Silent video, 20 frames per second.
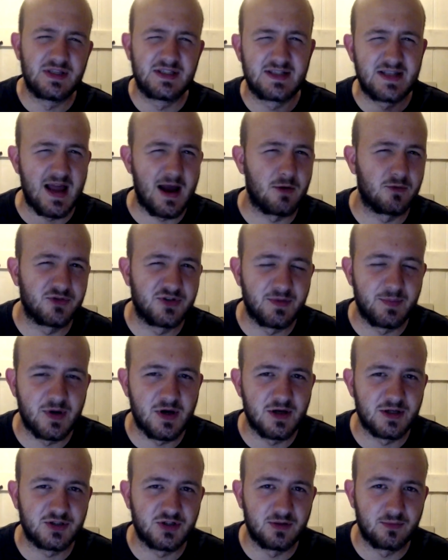so it's down
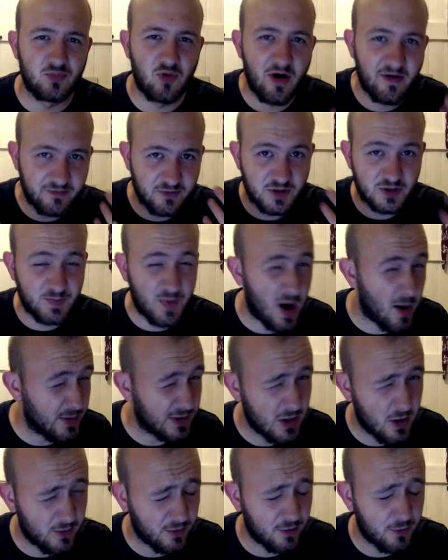to personal preference,
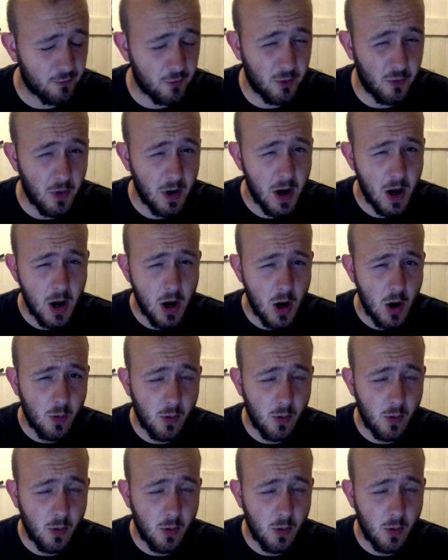but I'll be going through